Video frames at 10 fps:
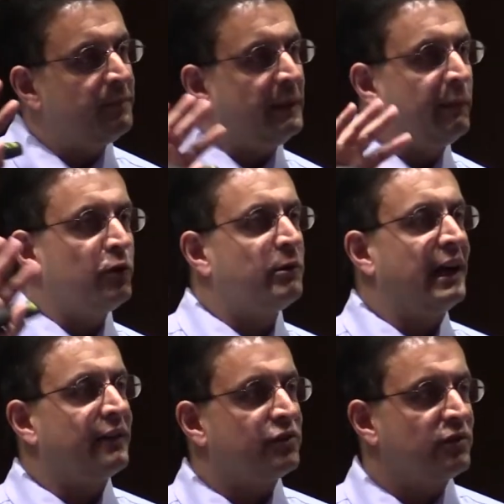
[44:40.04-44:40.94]
people who
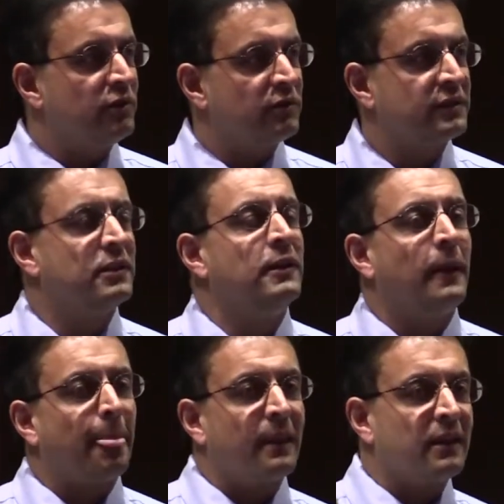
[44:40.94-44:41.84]
have strokes.
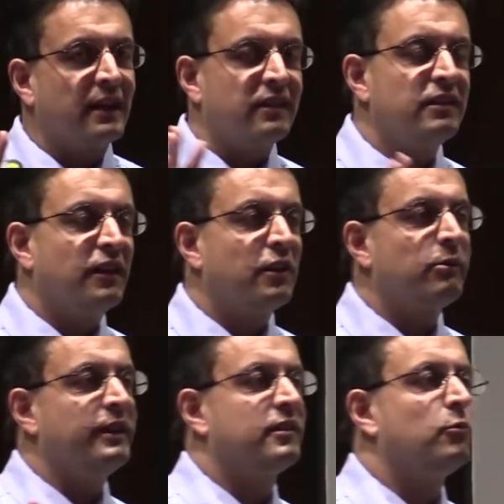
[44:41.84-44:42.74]
That's another
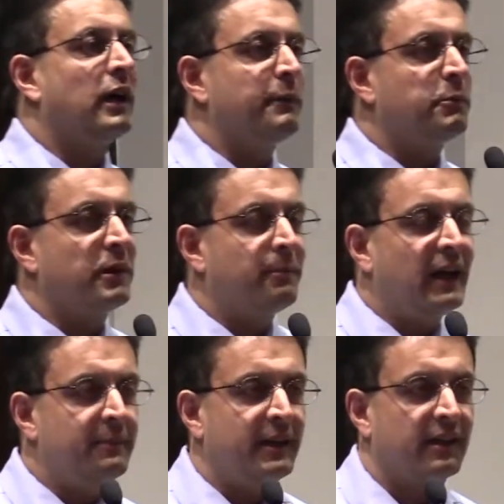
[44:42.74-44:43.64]
reason why we want to
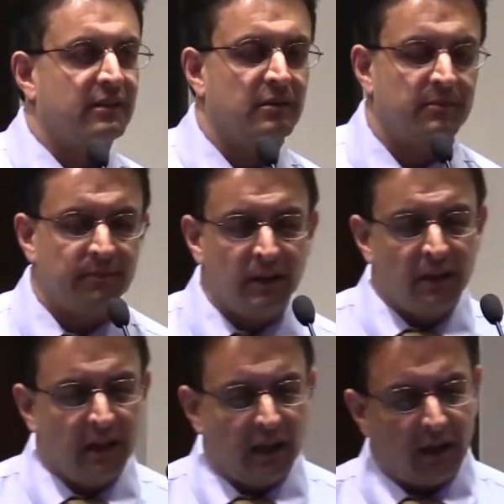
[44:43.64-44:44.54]
bypass them.
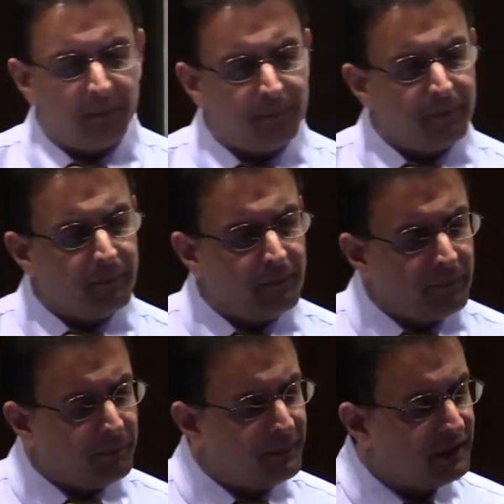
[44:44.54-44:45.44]

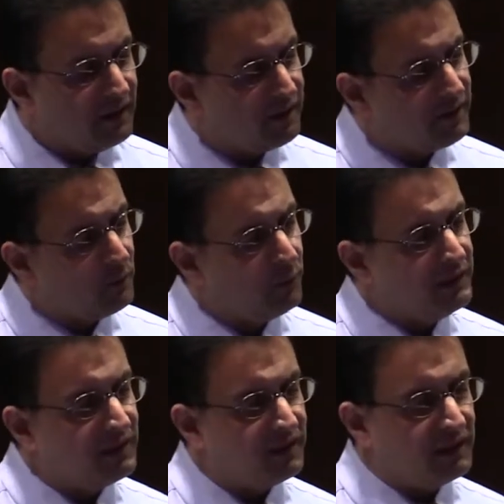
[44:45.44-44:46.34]
Because we
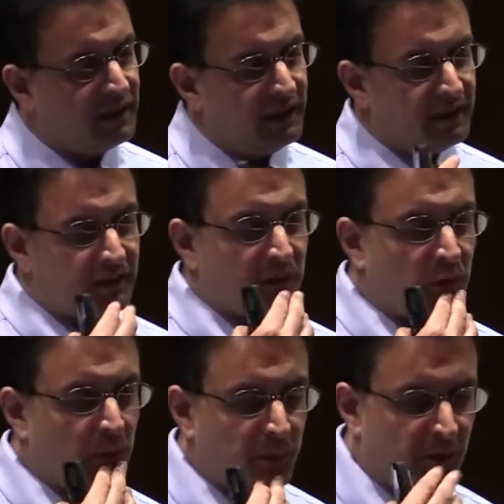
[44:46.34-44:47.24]
did a study, and this is the
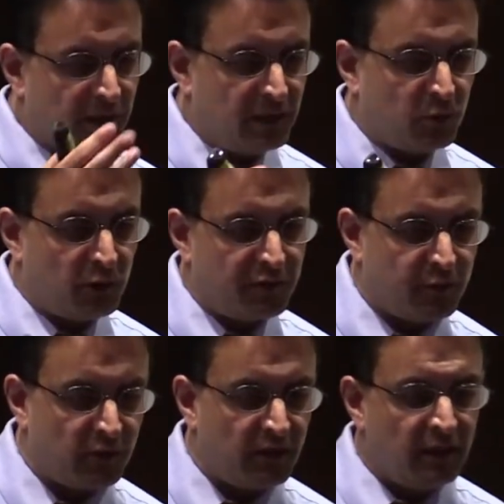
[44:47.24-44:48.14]
one we won the award
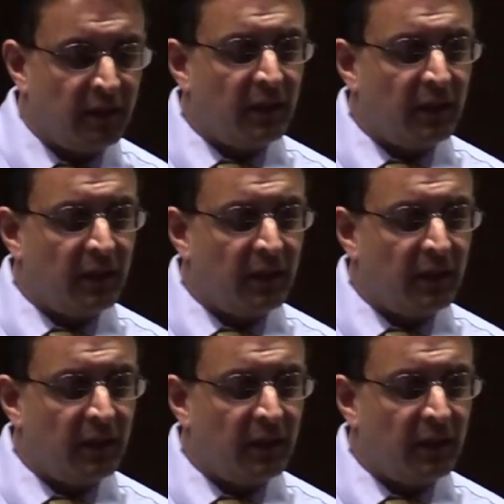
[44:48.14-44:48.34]
for,